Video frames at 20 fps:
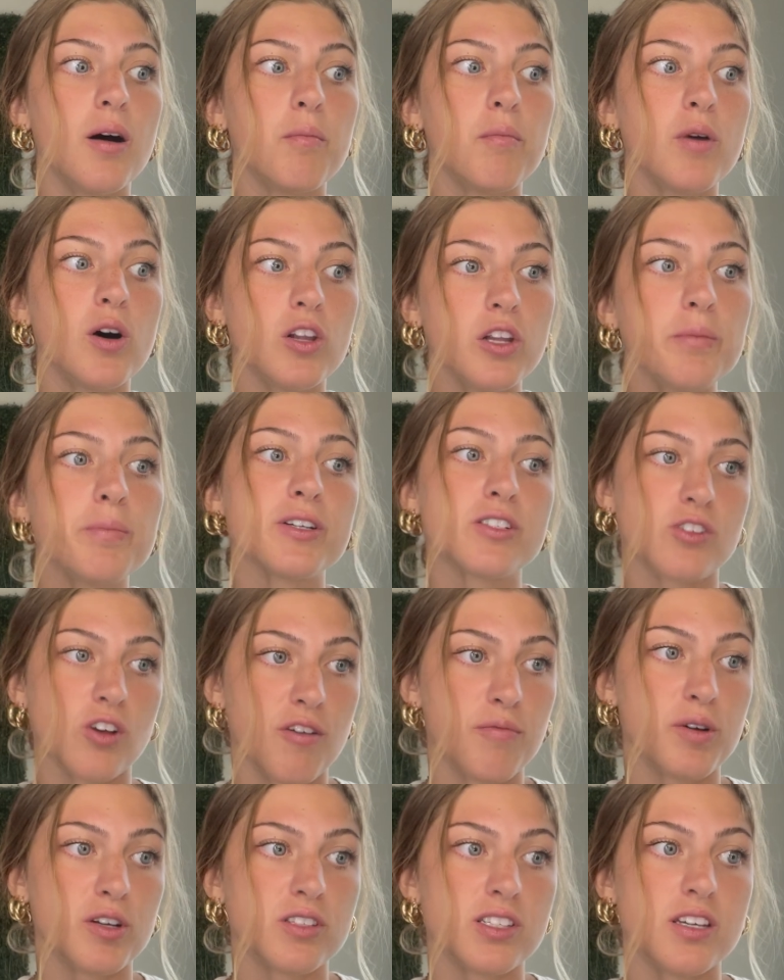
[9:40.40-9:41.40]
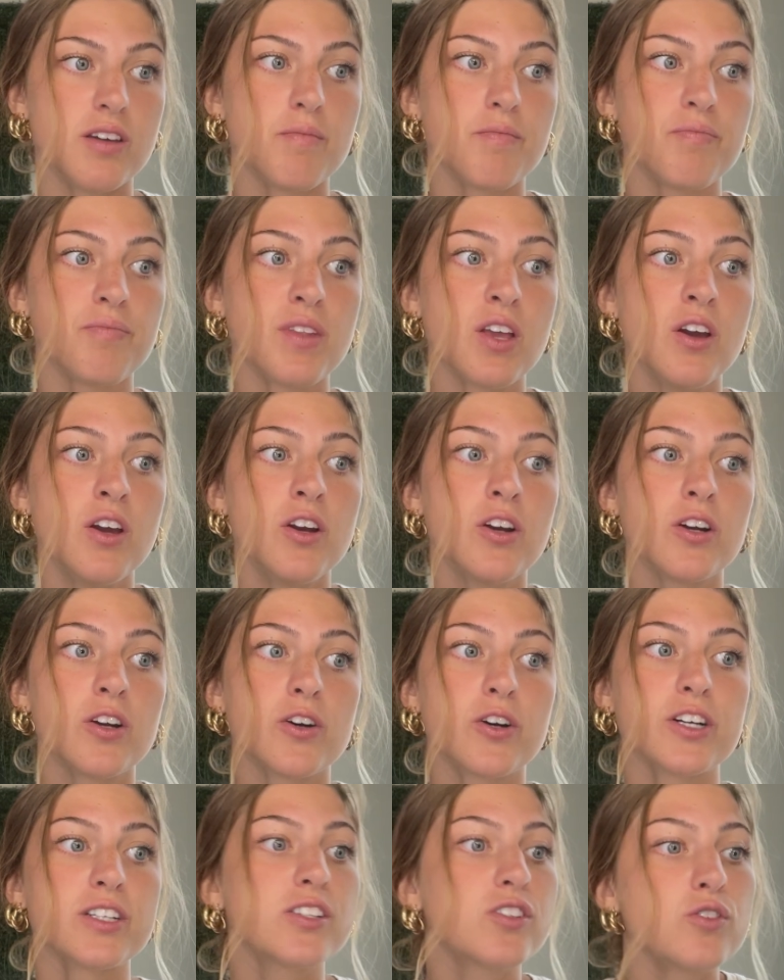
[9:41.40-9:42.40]
Olympic softball team,
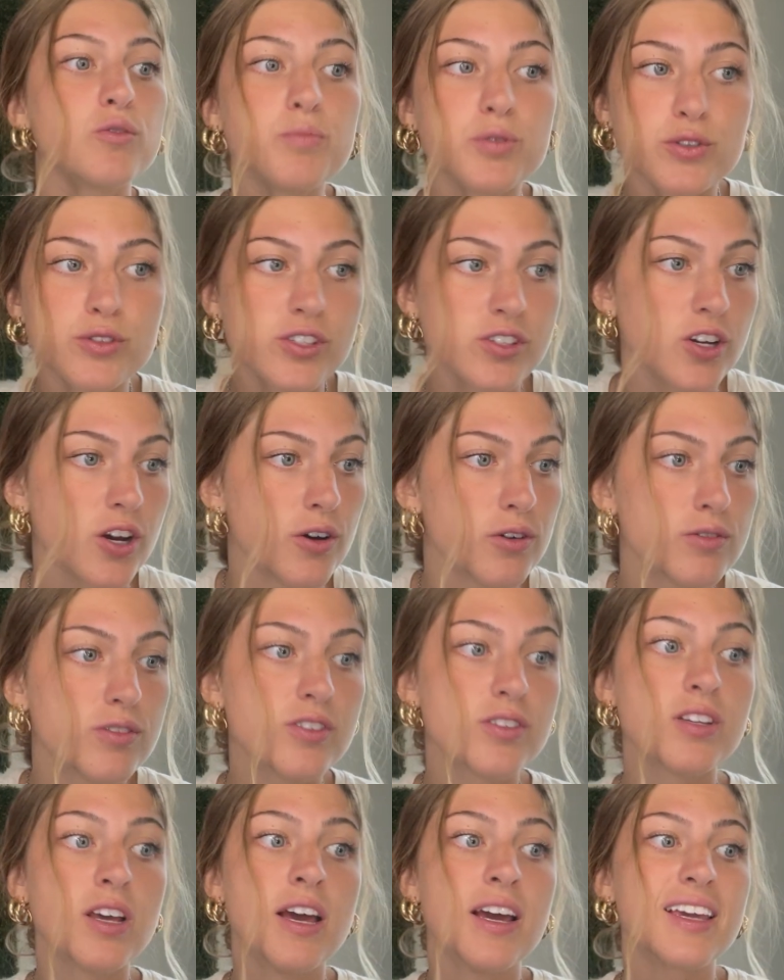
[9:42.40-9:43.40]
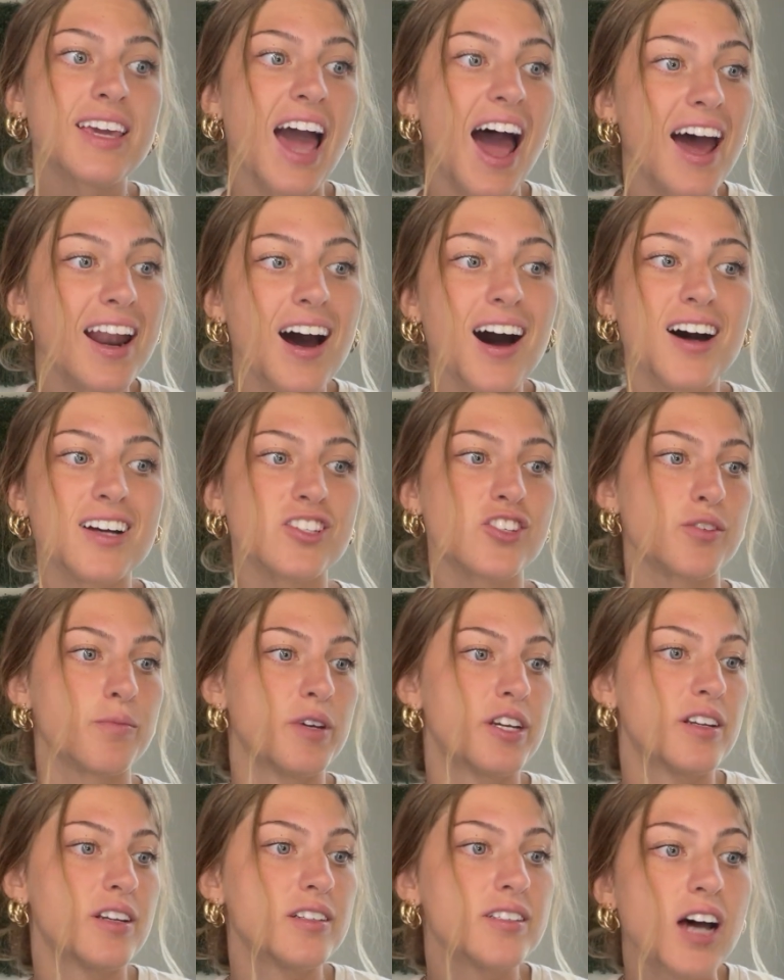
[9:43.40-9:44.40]
Crystal Bustos, Kat
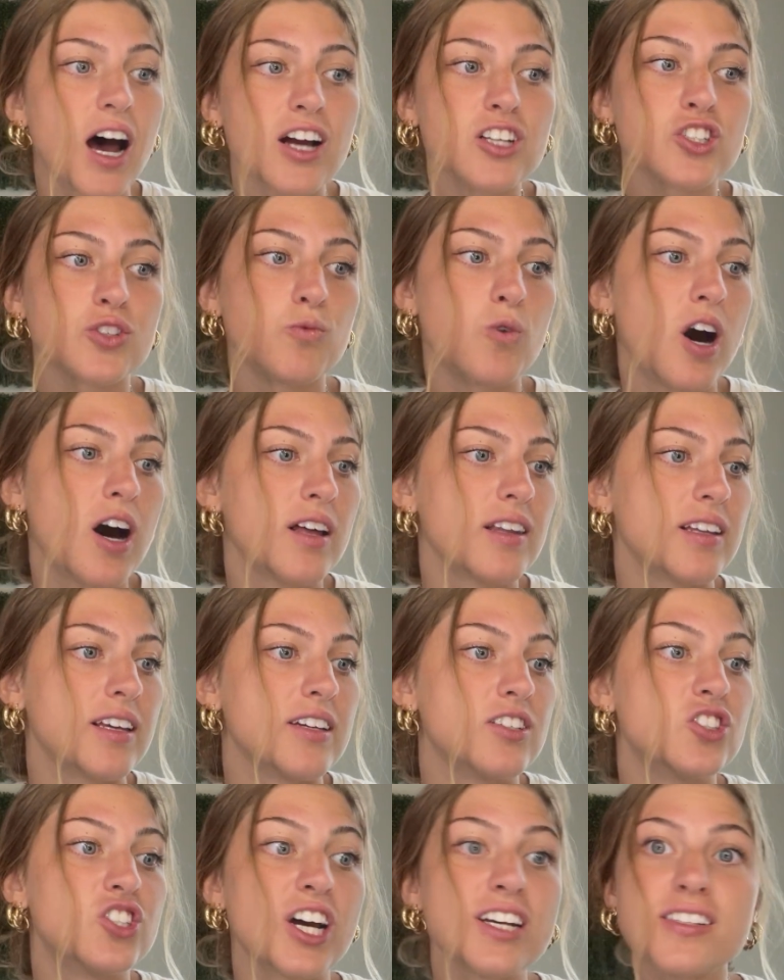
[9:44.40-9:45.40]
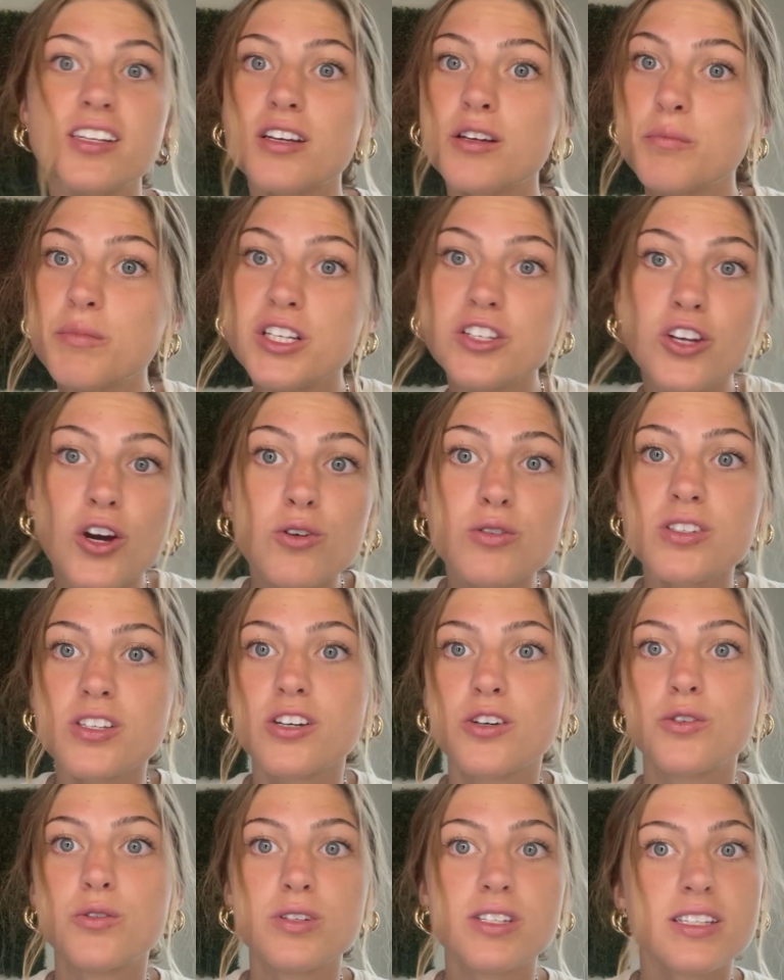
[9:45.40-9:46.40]
Osterman, Natasha Watley, Jessica
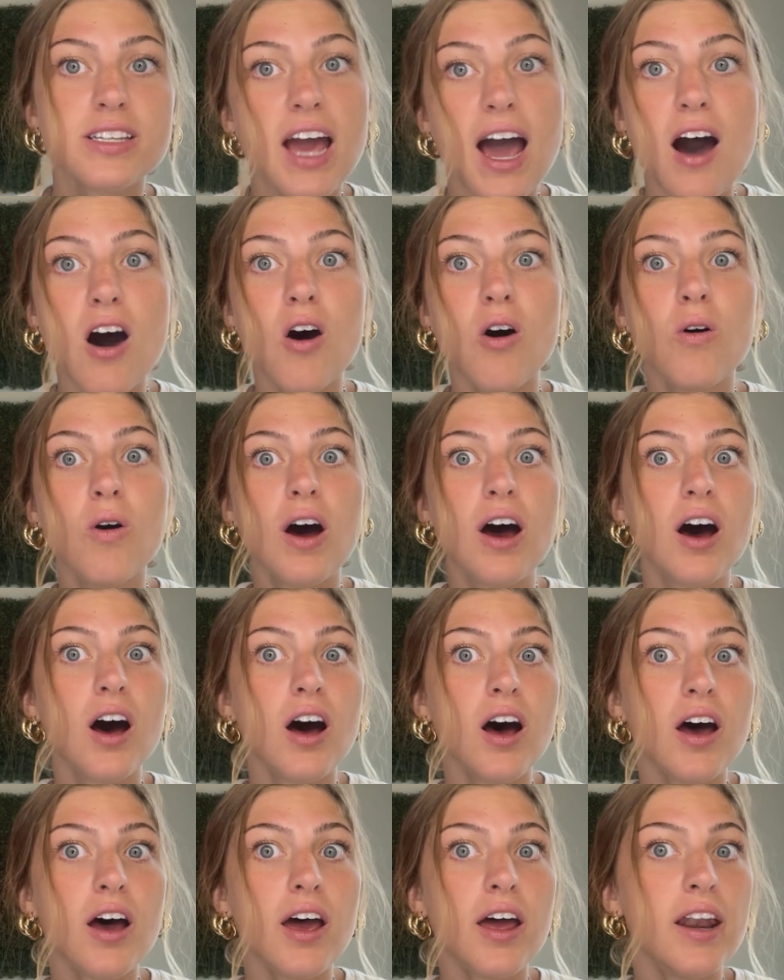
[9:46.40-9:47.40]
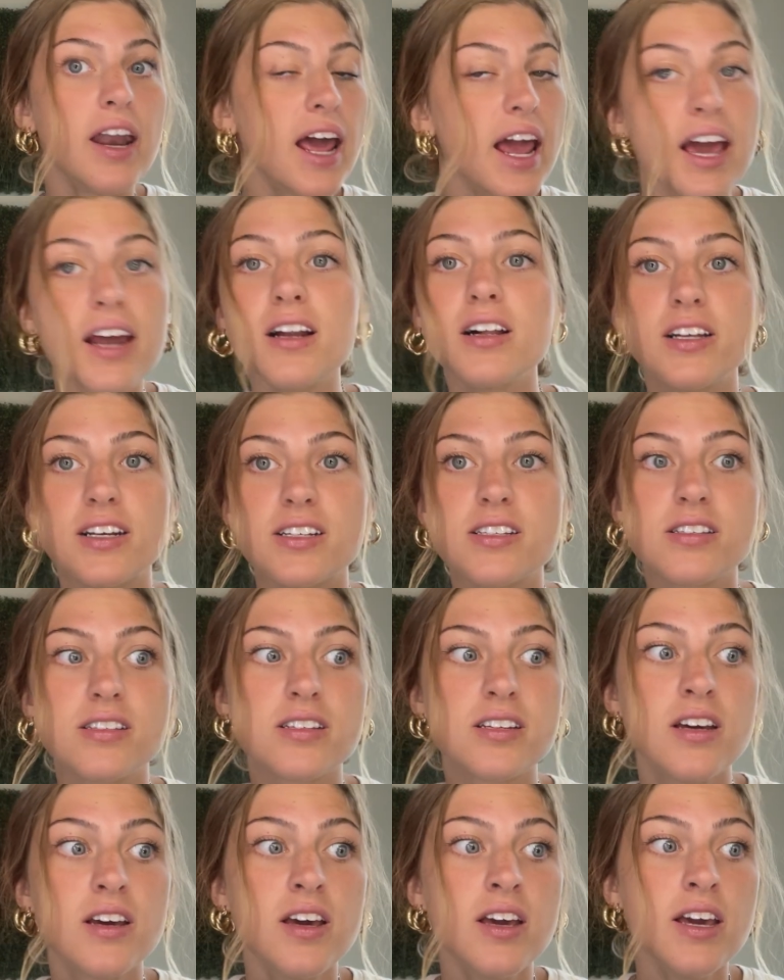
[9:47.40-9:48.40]
Mendoza, who is now an
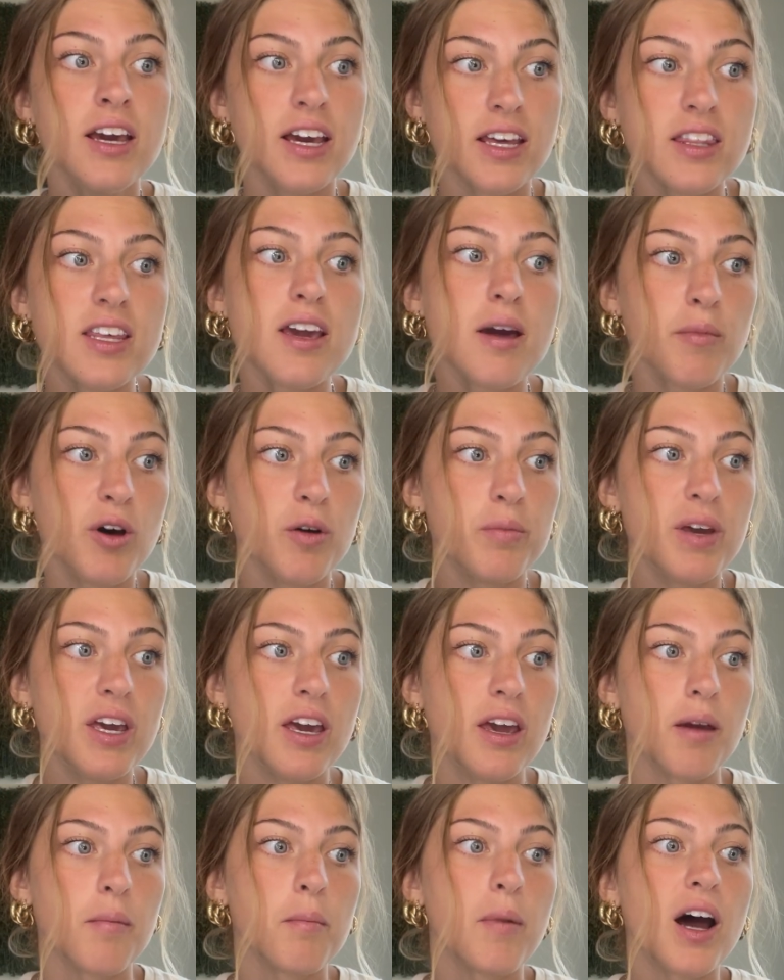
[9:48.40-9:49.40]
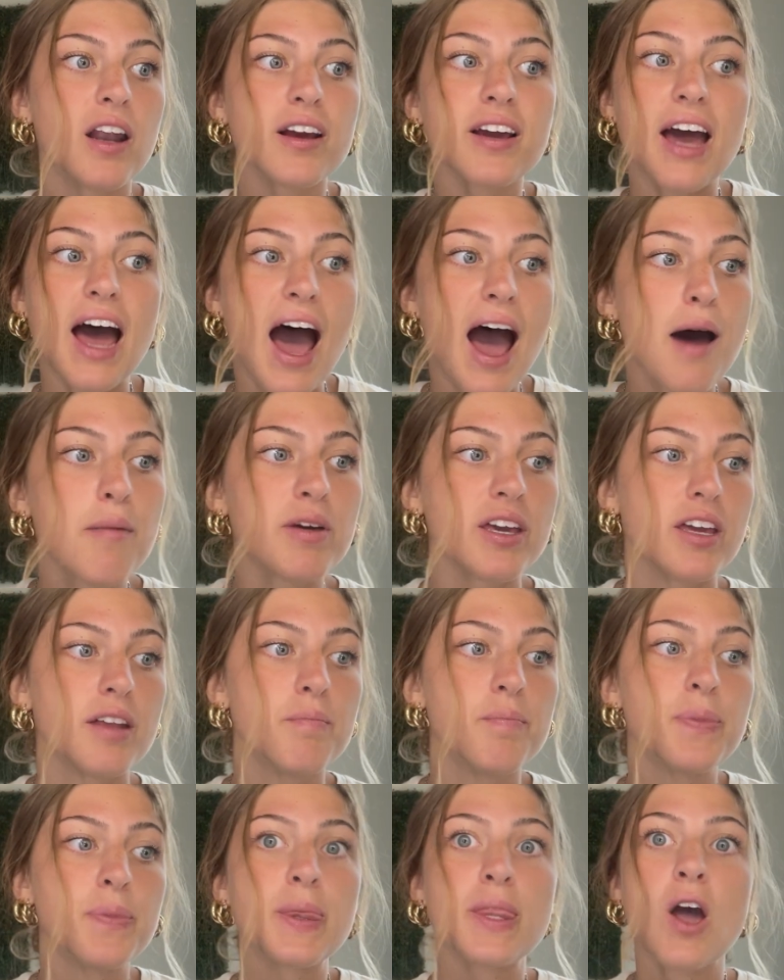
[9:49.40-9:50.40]
analyst in the MLB, Monica Abbott,
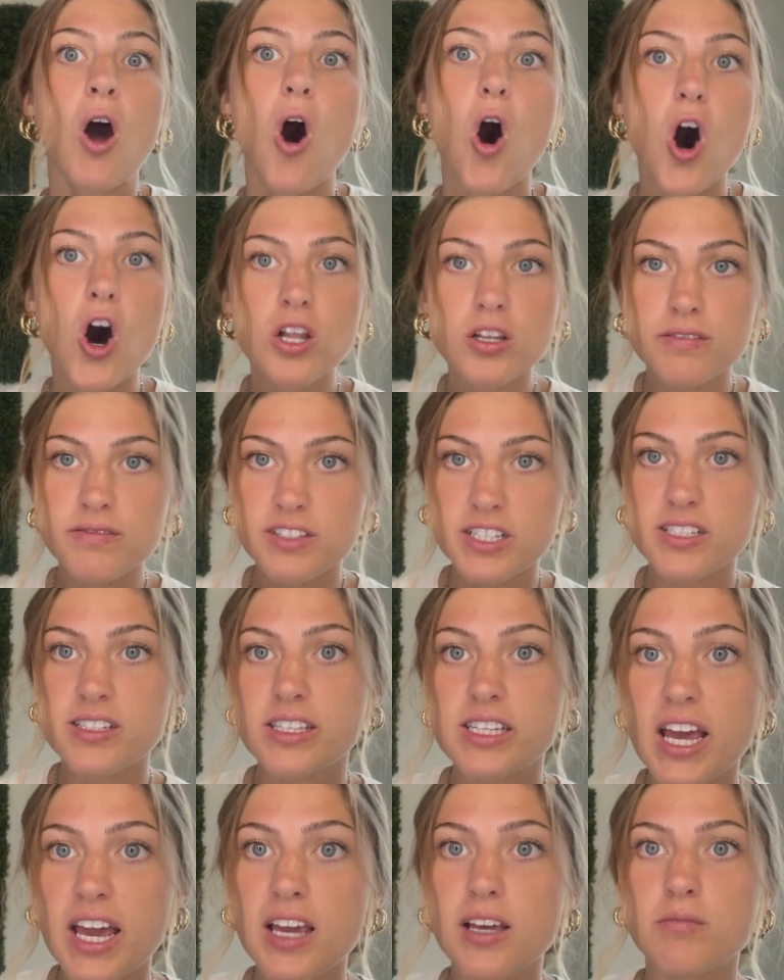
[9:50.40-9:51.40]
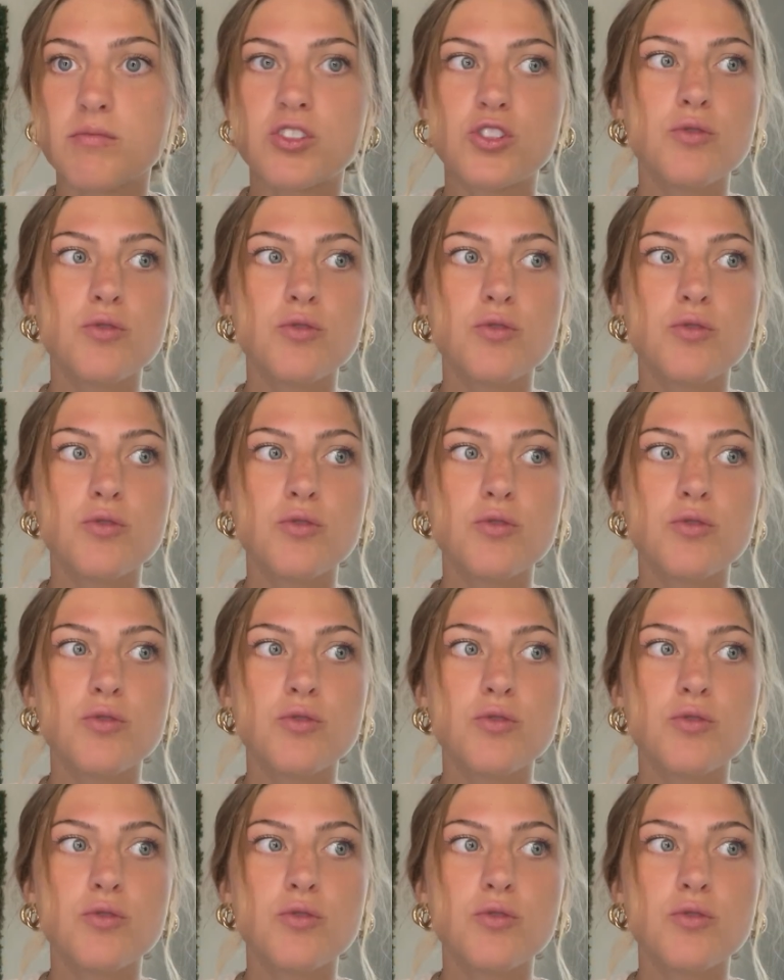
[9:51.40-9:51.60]
all of these names.